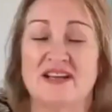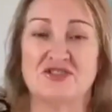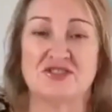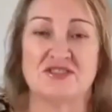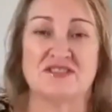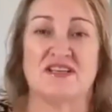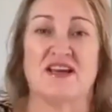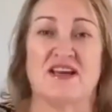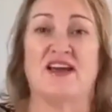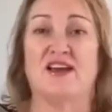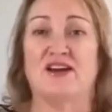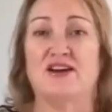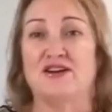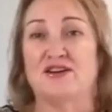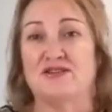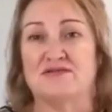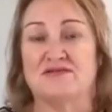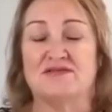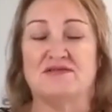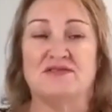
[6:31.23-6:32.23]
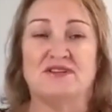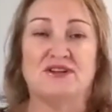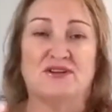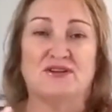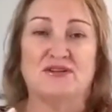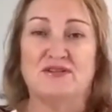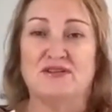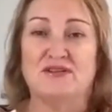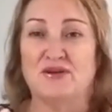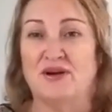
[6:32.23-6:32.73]
As you say,
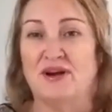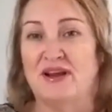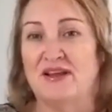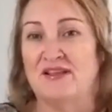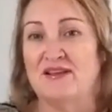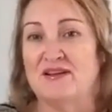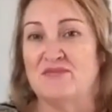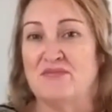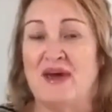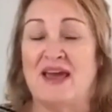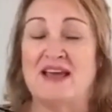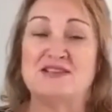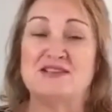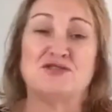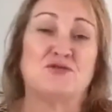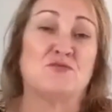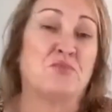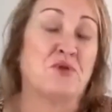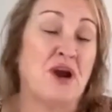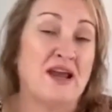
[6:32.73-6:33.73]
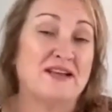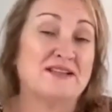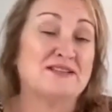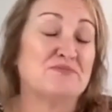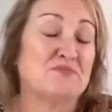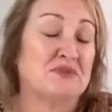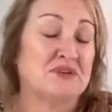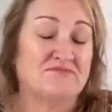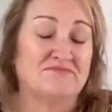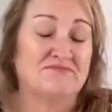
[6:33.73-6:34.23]
it either makes or breaks,
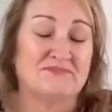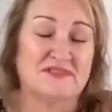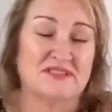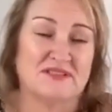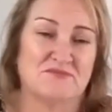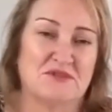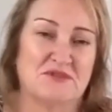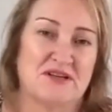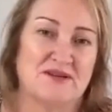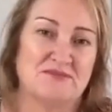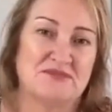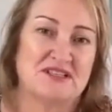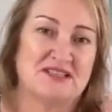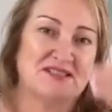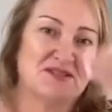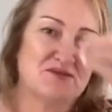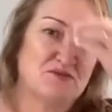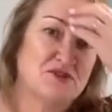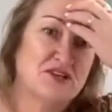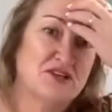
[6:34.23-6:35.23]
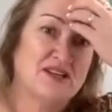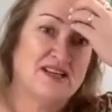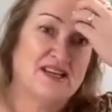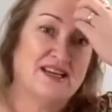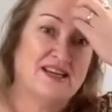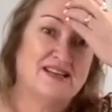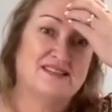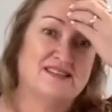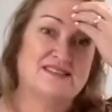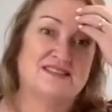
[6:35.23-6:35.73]
but sometimes that's what you
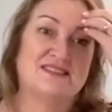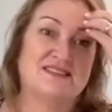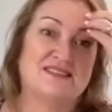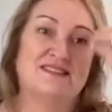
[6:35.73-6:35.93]
need.